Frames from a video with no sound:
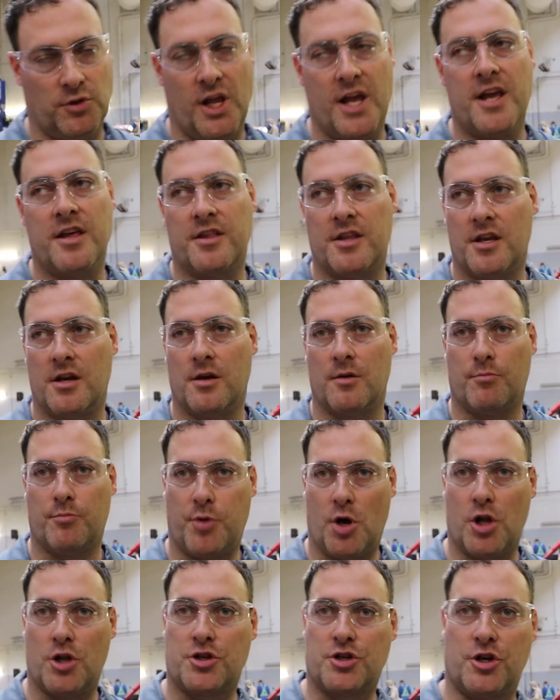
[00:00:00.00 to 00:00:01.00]
lathe and a
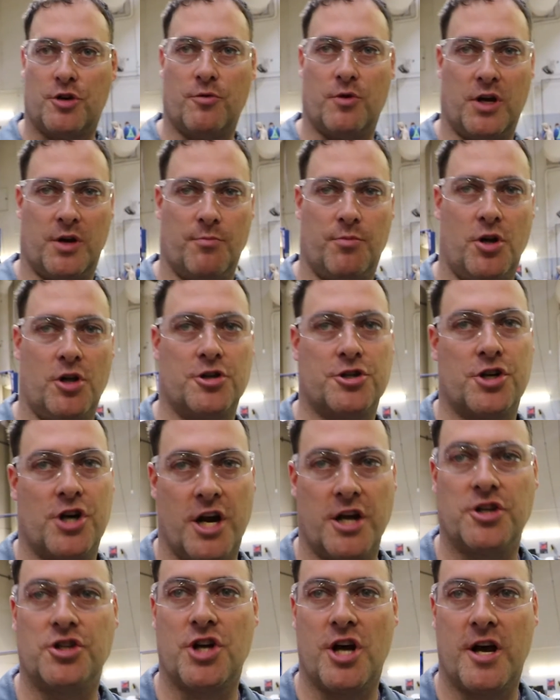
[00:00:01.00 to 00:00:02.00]
polisher. We can polish
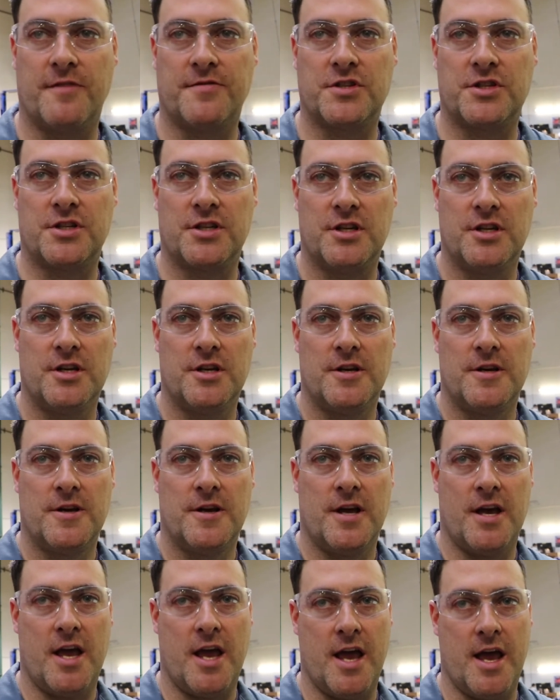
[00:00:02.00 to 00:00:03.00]
crankshafts,
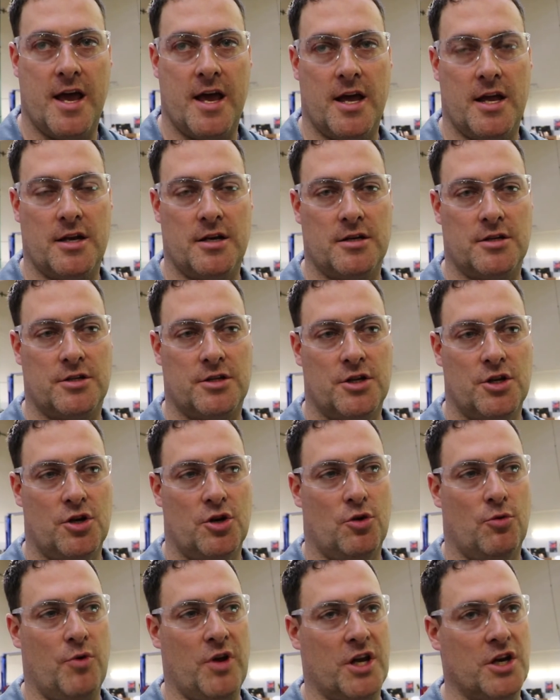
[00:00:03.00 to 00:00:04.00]

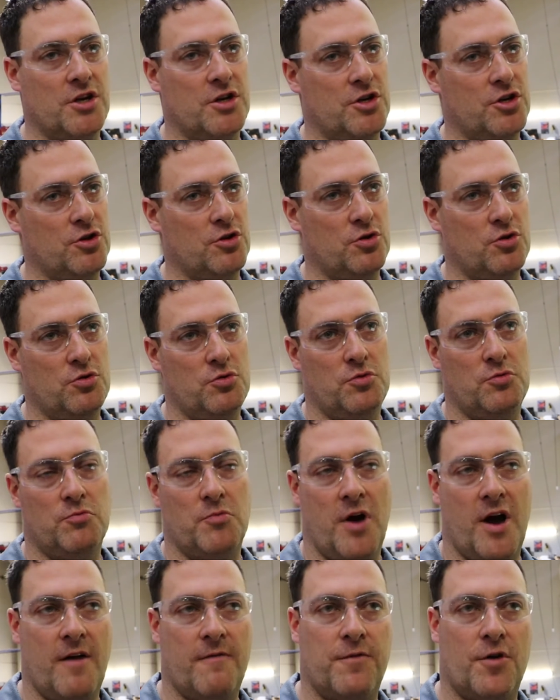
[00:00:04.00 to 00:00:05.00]
and we can do
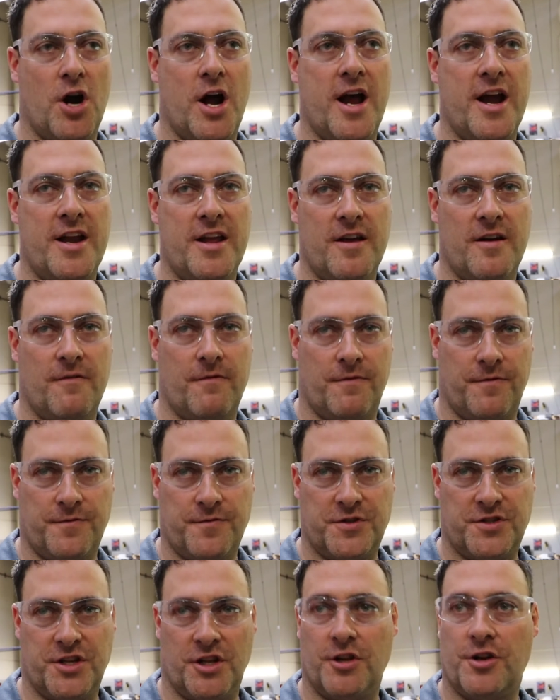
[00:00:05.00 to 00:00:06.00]
a variety of
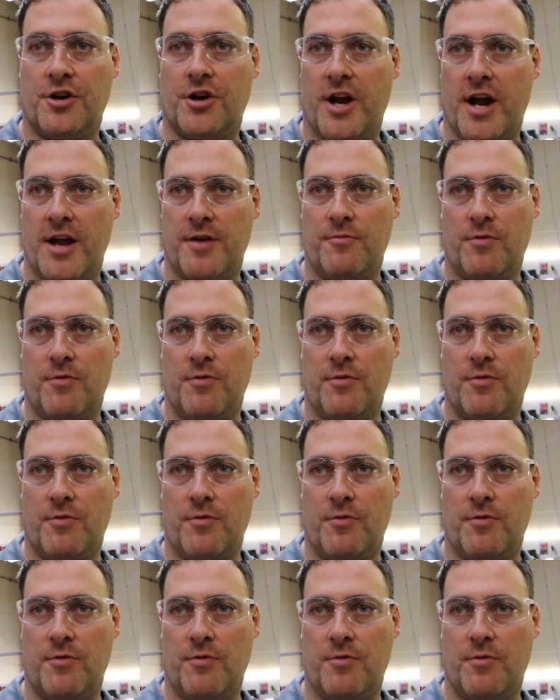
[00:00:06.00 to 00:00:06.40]
cylinder head